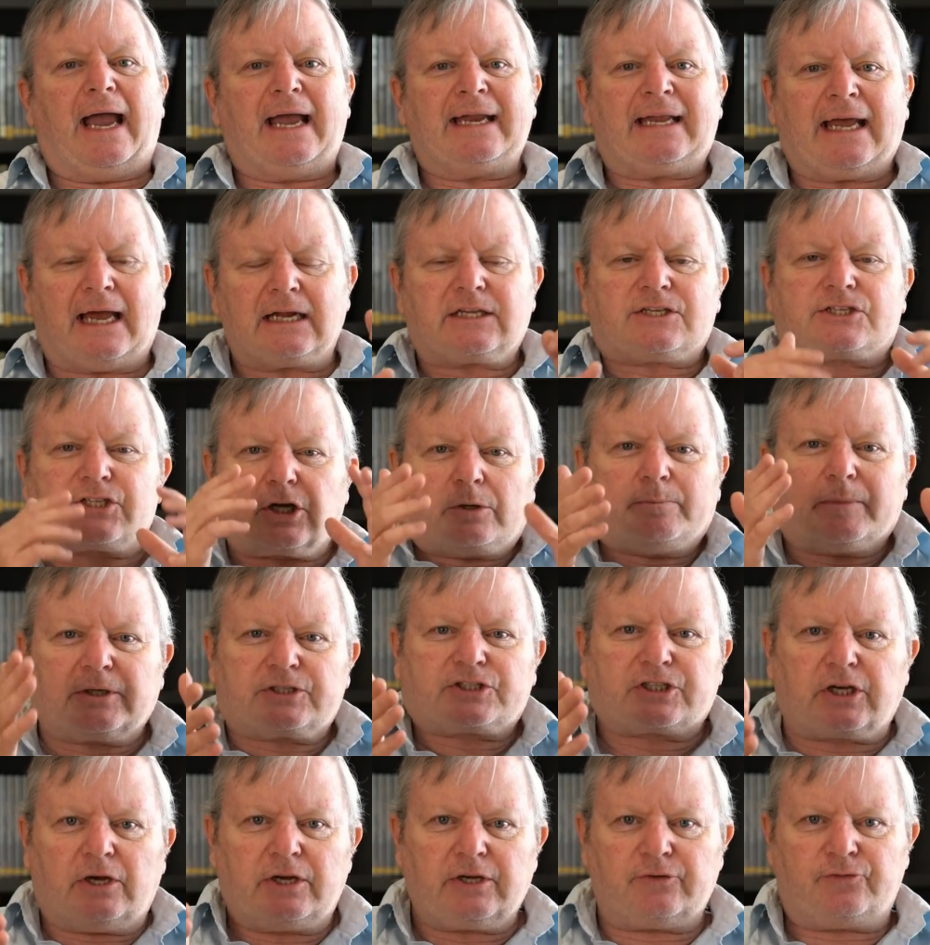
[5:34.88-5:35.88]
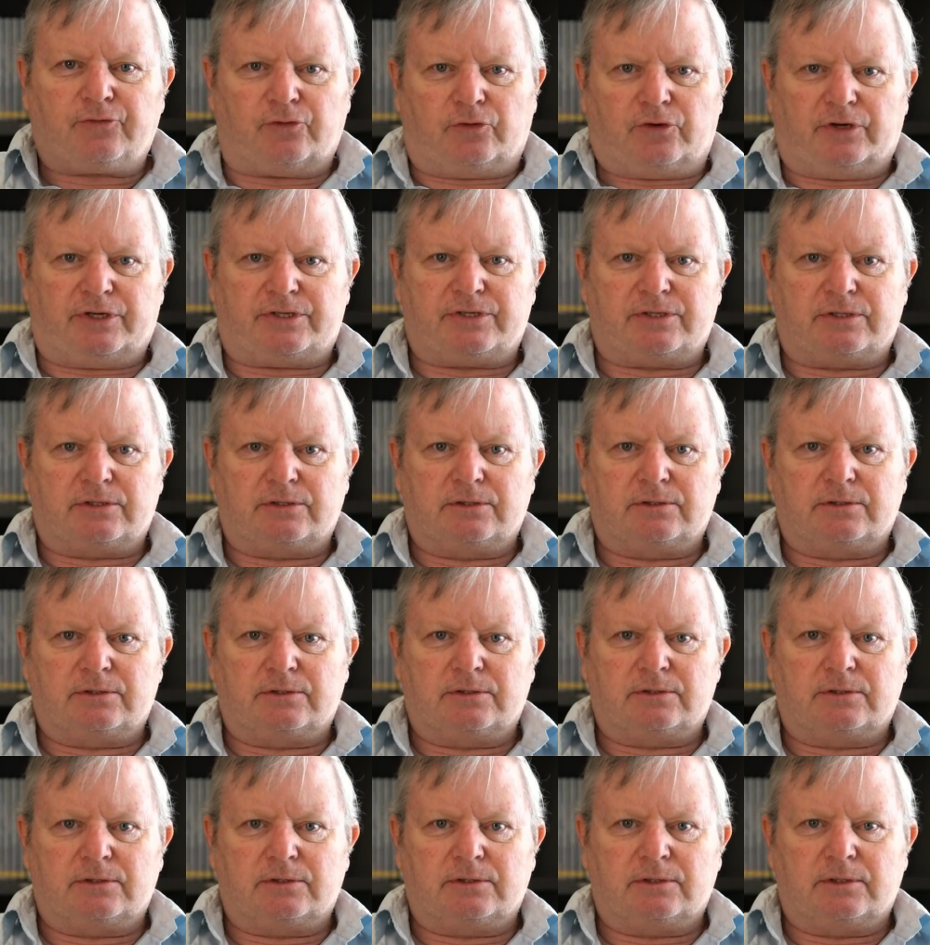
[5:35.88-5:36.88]
It had so much going for it.
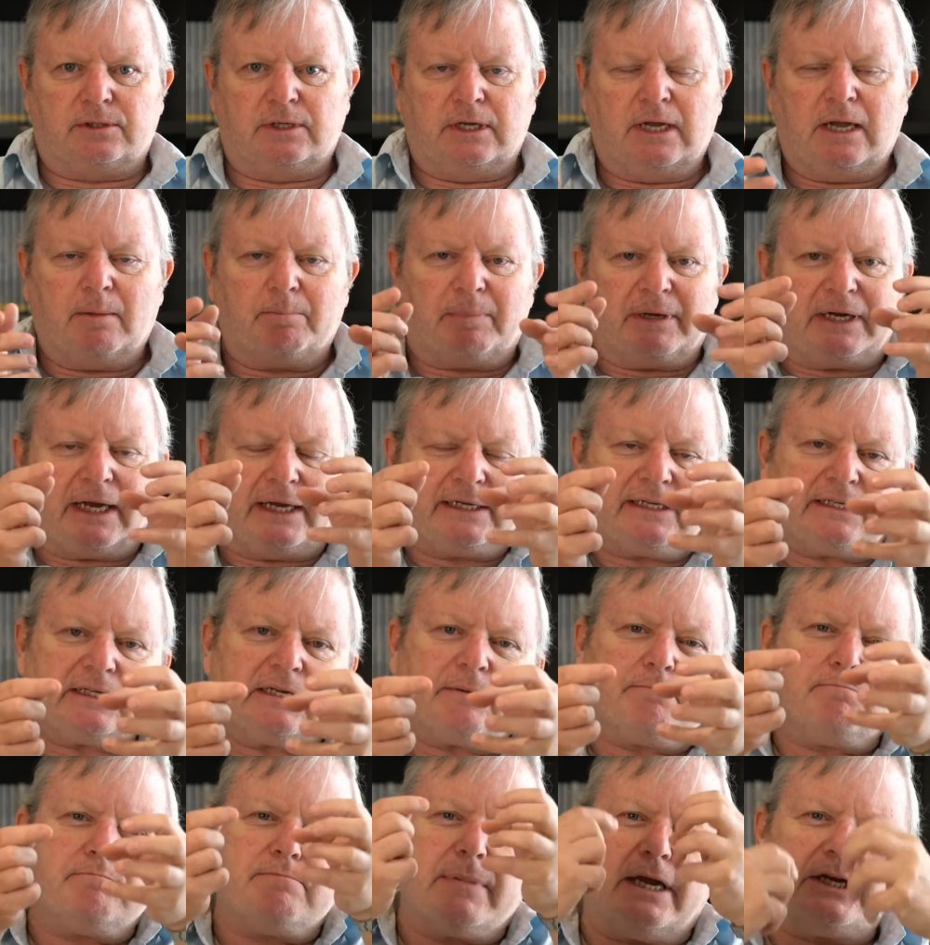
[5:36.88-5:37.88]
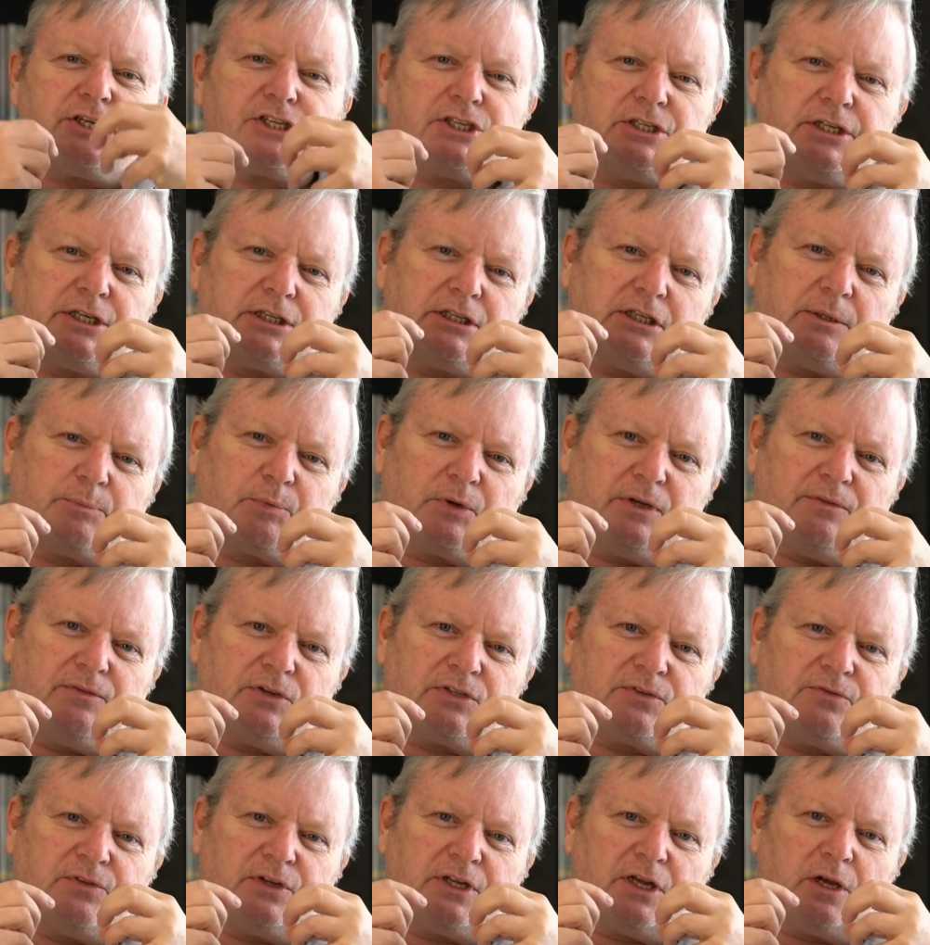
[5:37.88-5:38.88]
But I didn't mention it in the
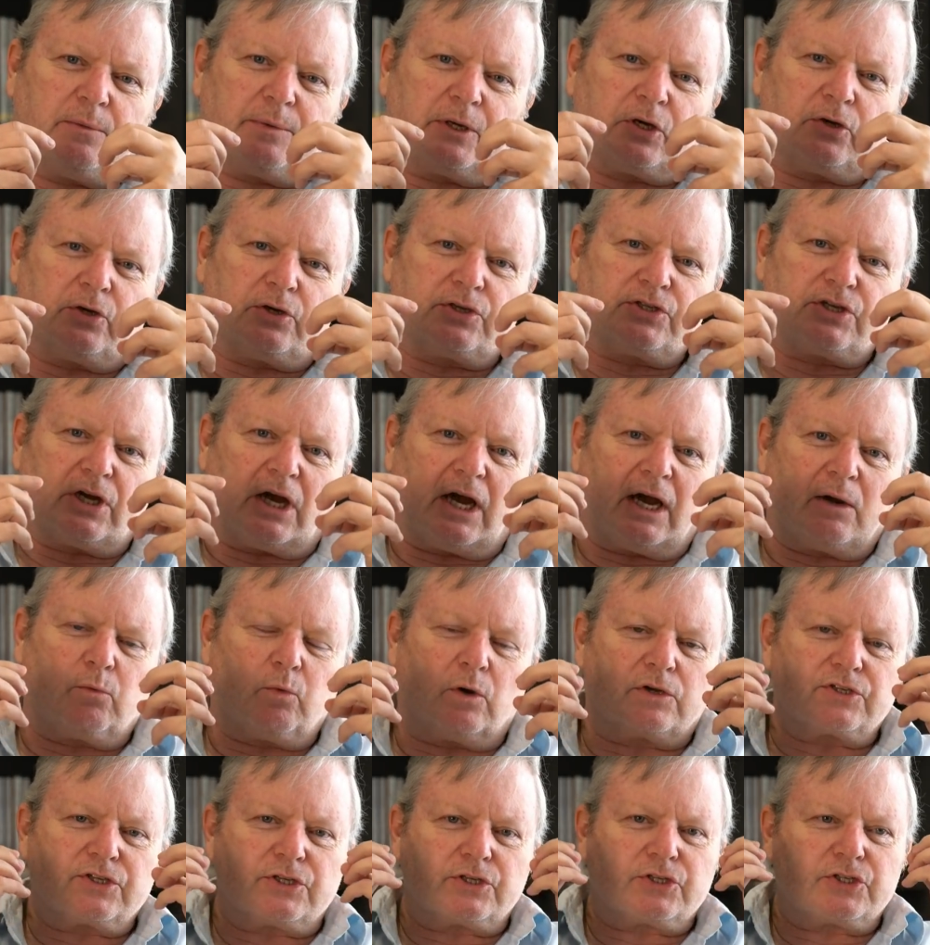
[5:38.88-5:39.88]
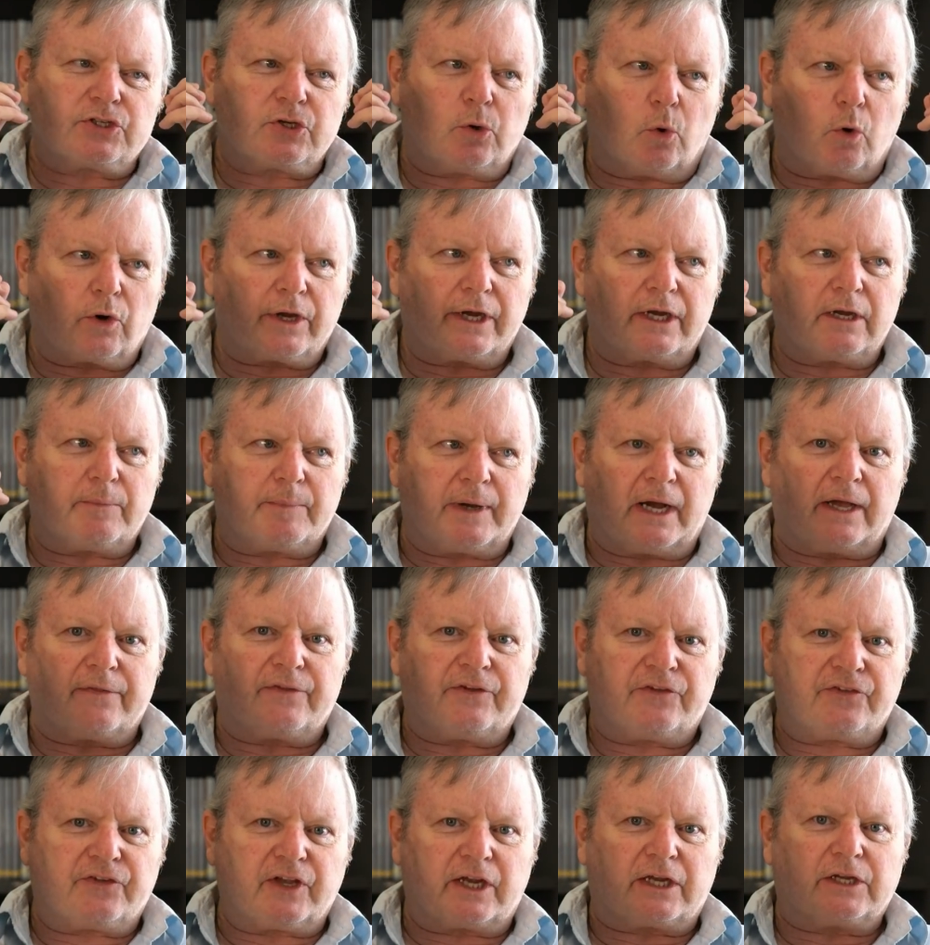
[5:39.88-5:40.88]
previous video because I wasn't talking about
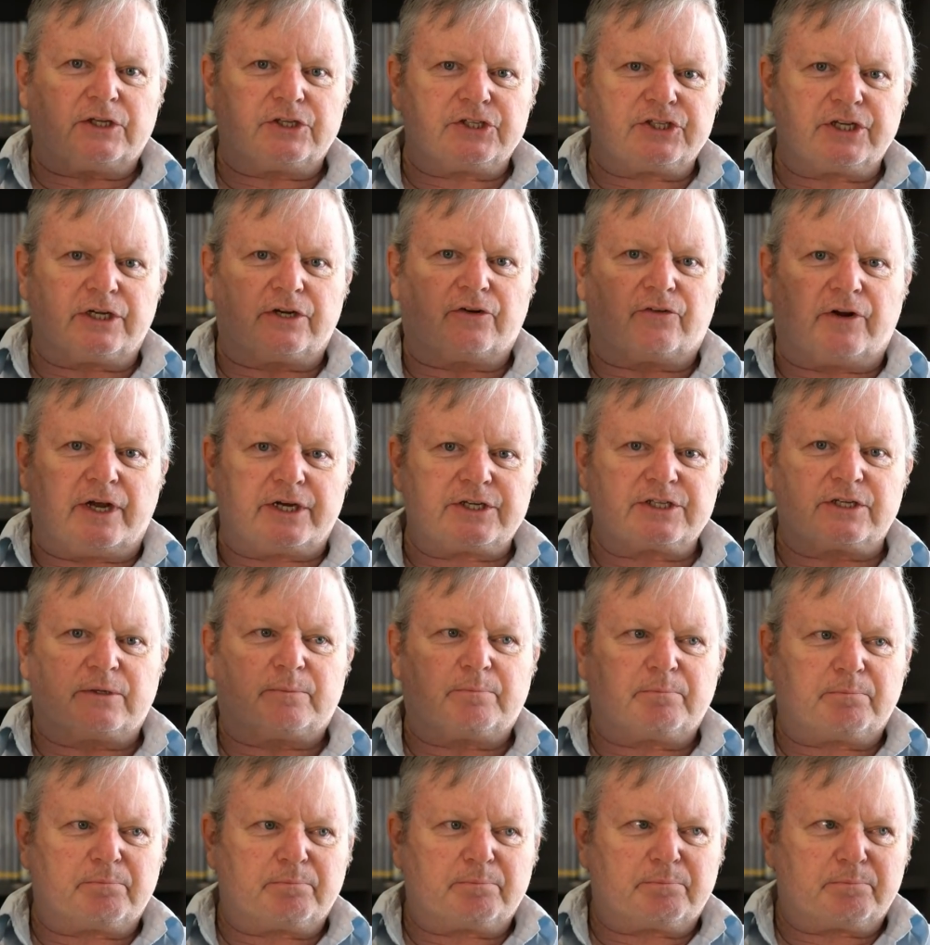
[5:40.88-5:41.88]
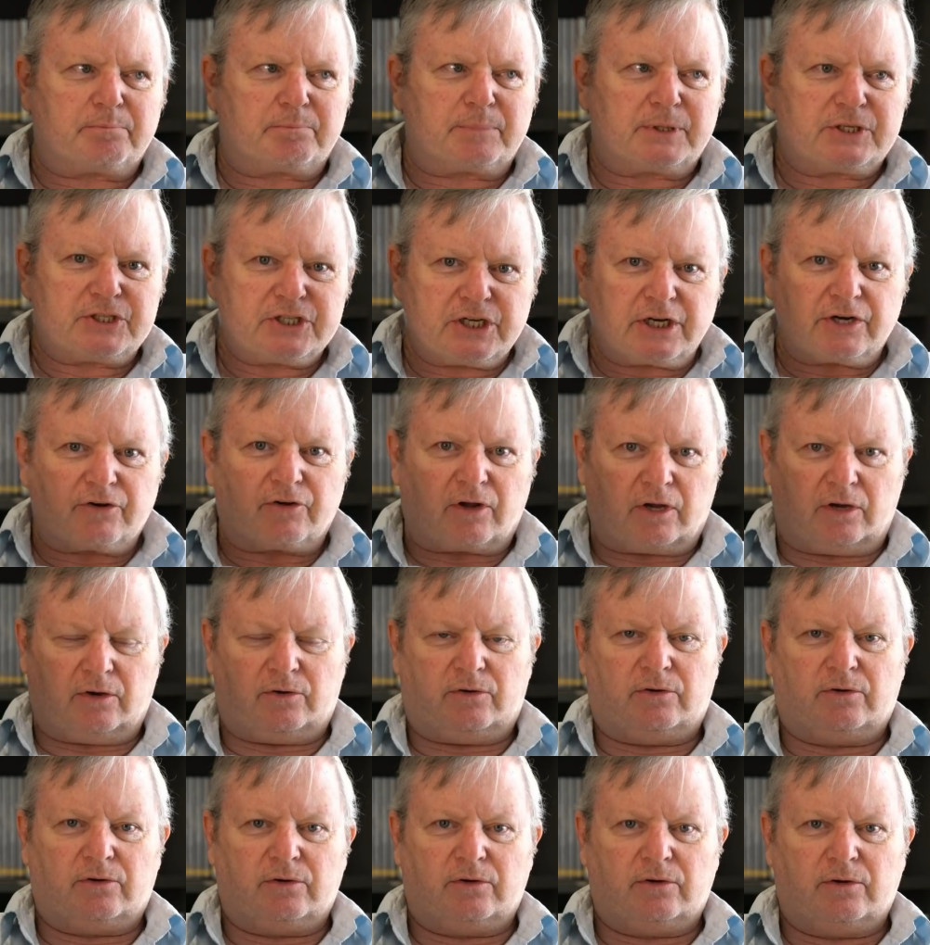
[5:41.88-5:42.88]
the second generation Pajero.